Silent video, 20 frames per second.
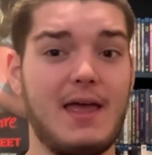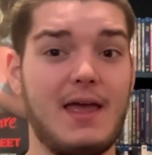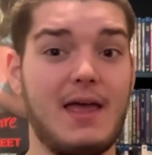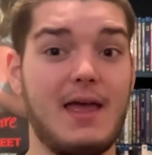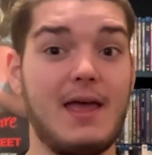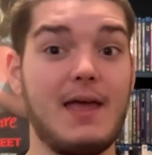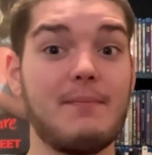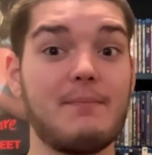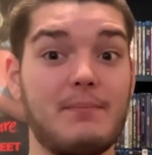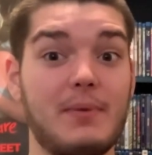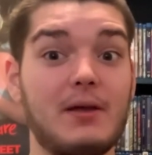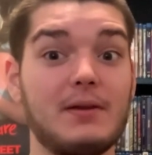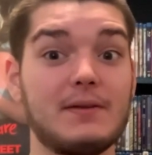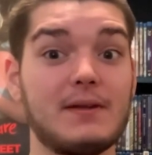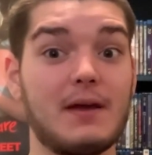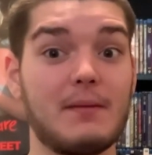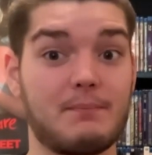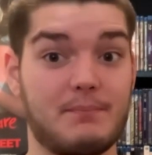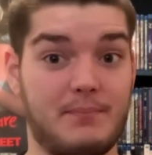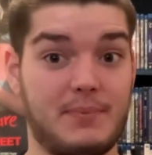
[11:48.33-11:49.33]
it built
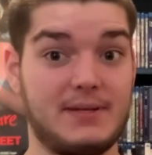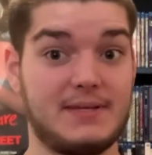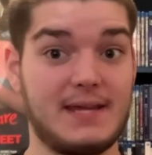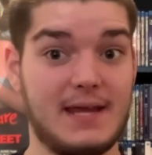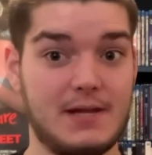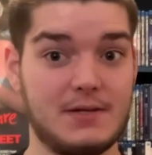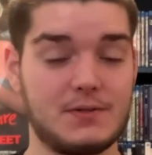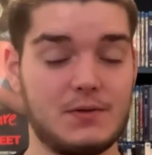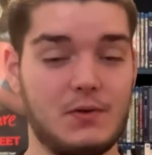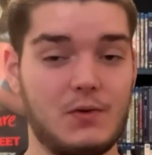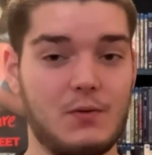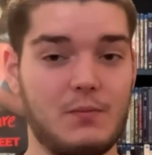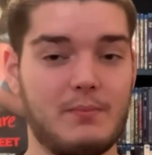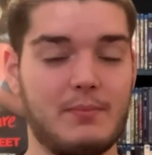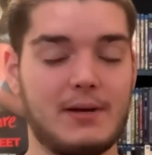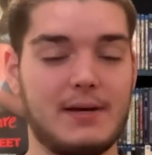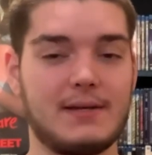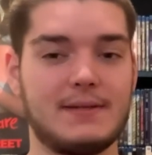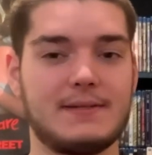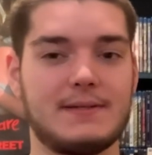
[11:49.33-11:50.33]
up potential,
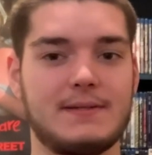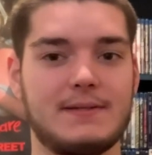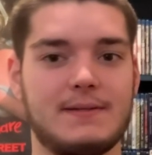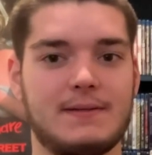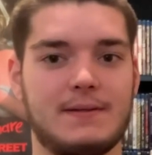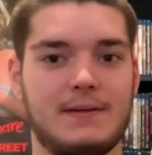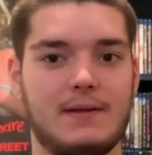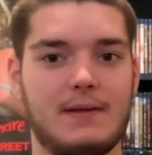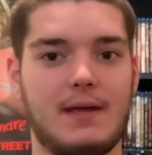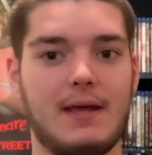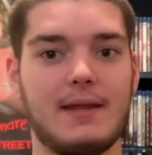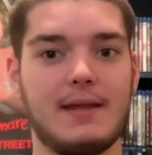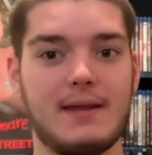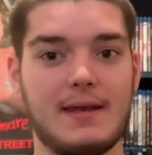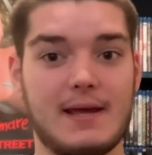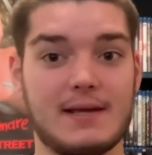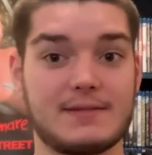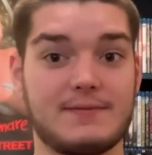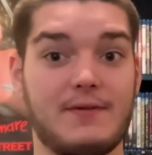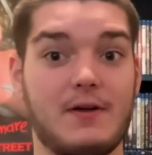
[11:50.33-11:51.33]
but in the
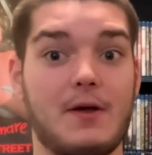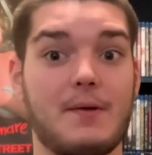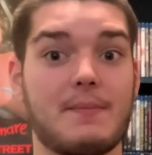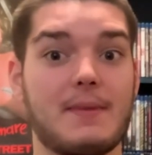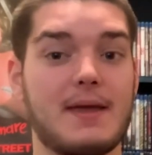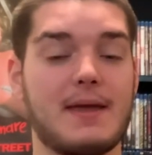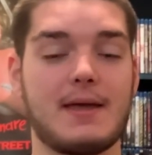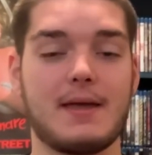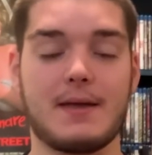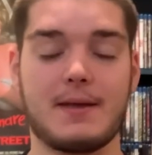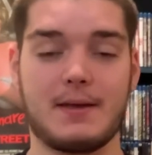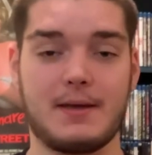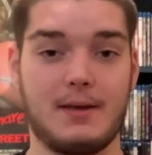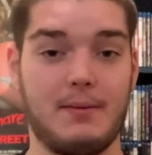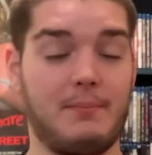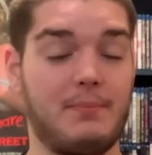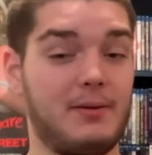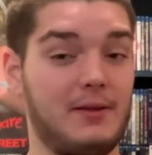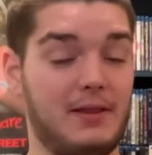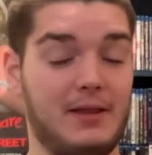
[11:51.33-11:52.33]
next film, they
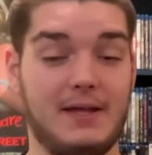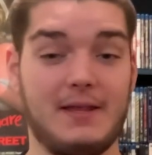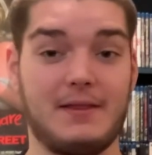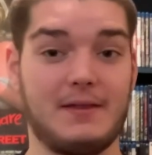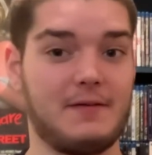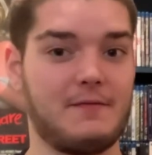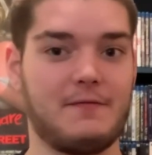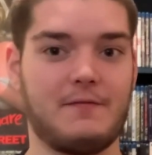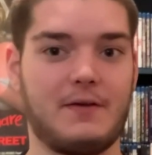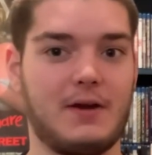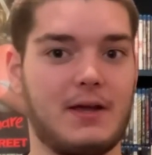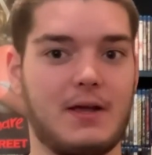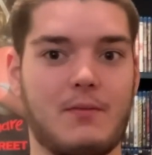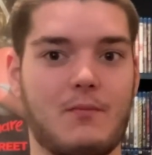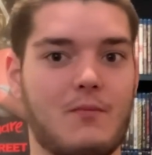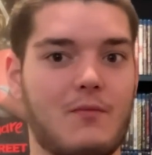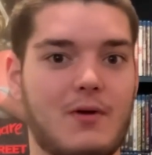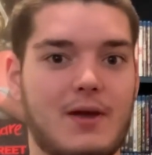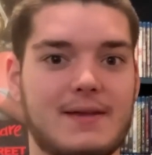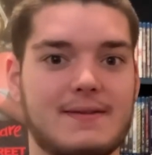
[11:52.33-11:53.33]
completely
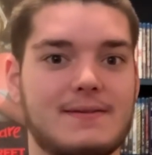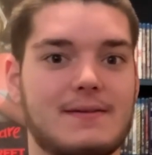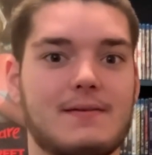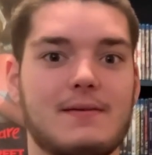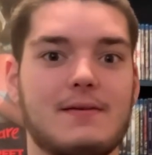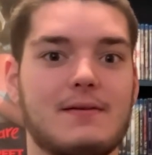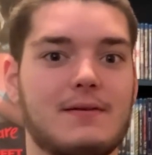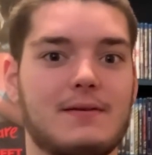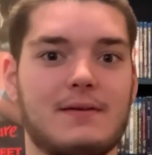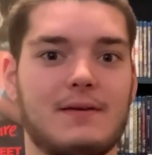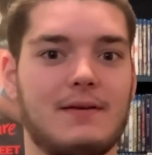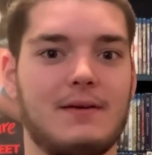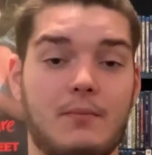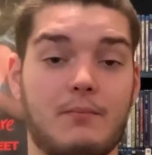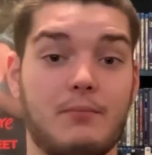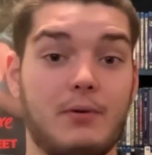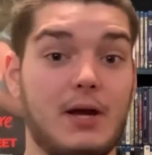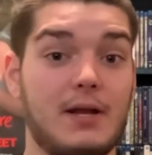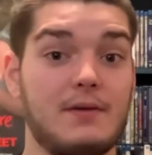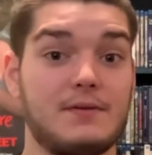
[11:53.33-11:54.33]
fucking wasted it.
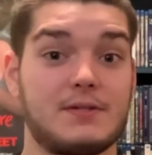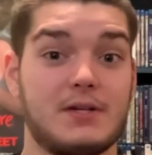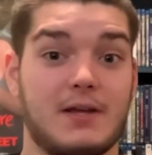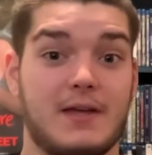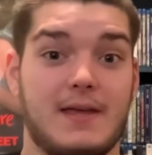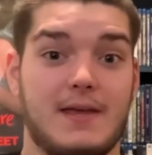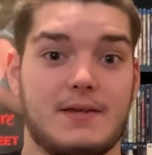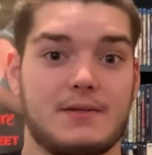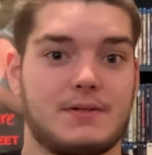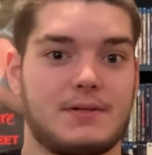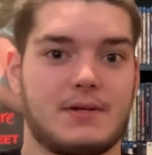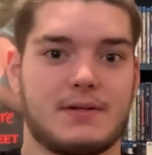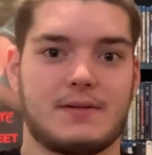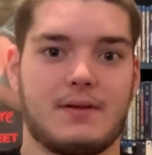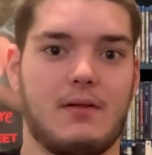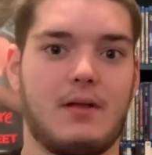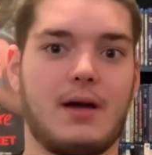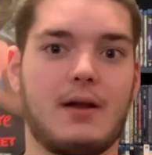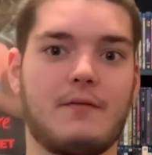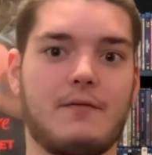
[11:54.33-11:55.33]
Bride of Chucky is just a
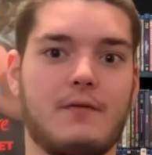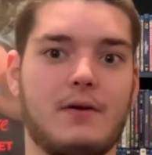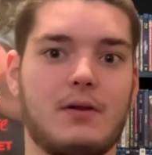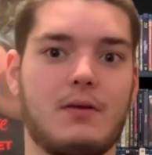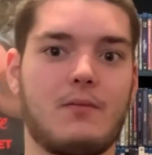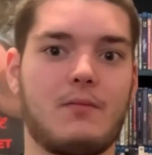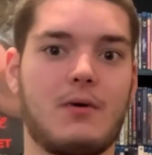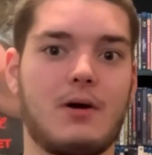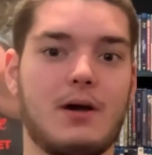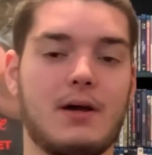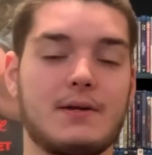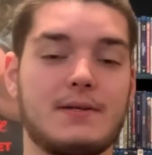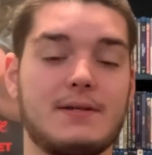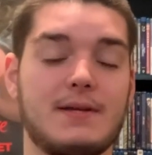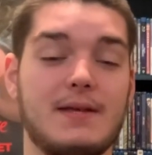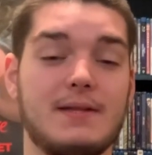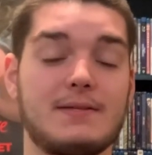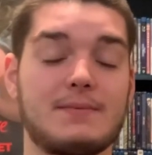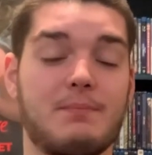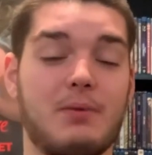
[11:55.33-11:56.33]
lot of fun to watch.
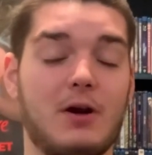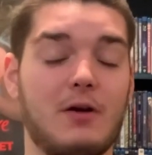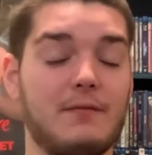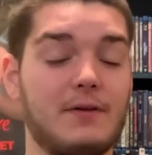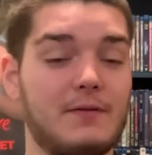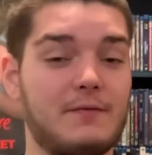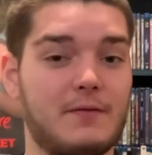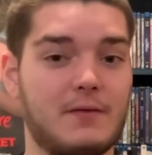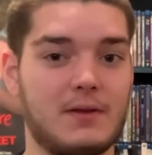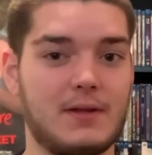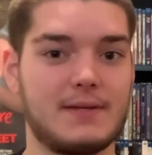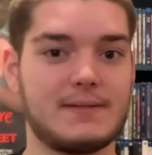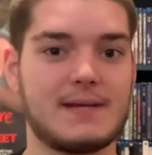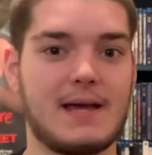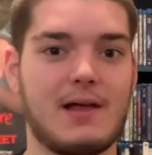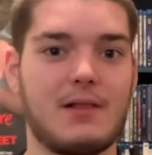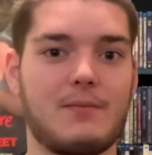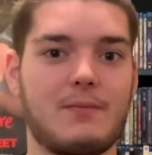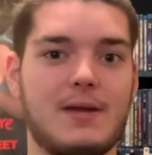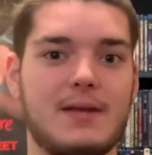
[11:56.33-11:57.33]
It's perfect for this
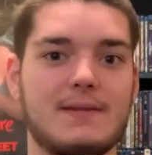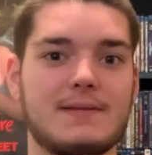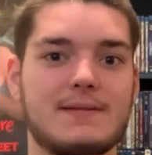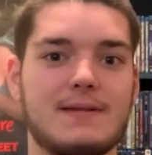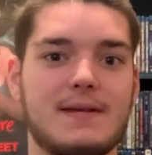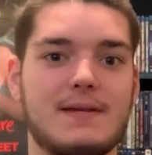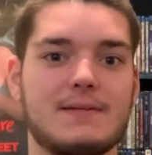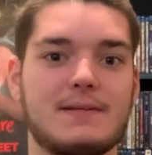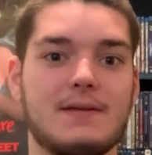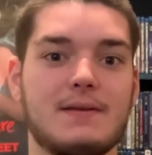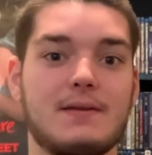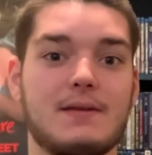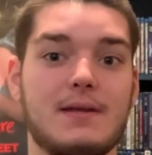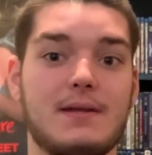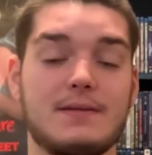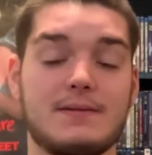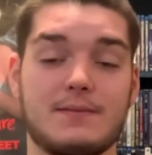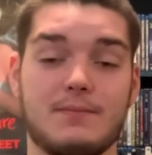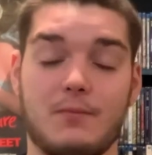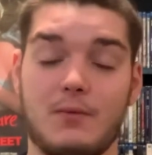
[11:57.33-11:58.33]
Halloween season.
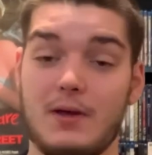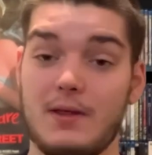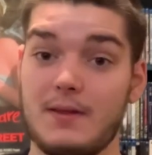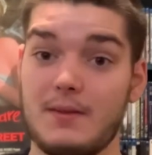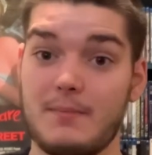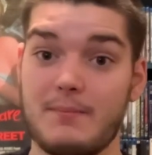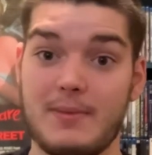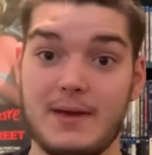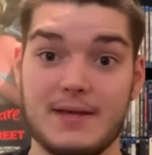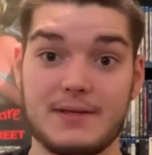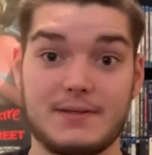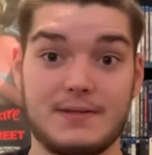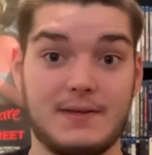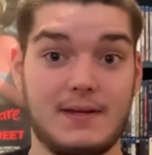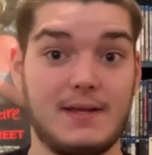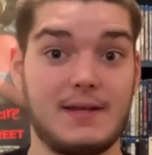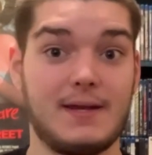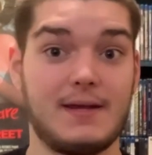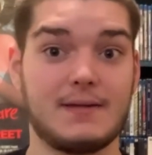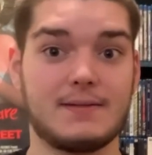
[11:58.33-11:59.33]
It's one of the best
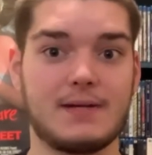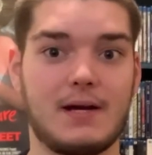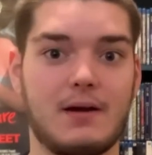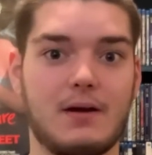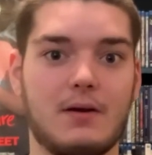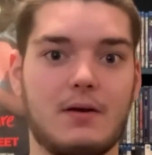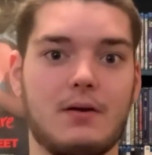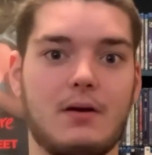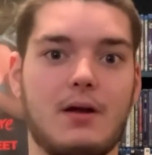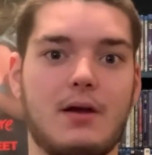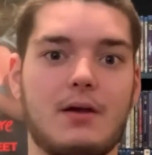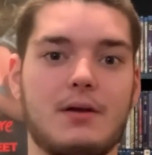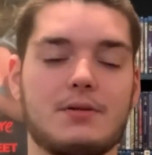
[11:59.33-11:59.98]
in the entire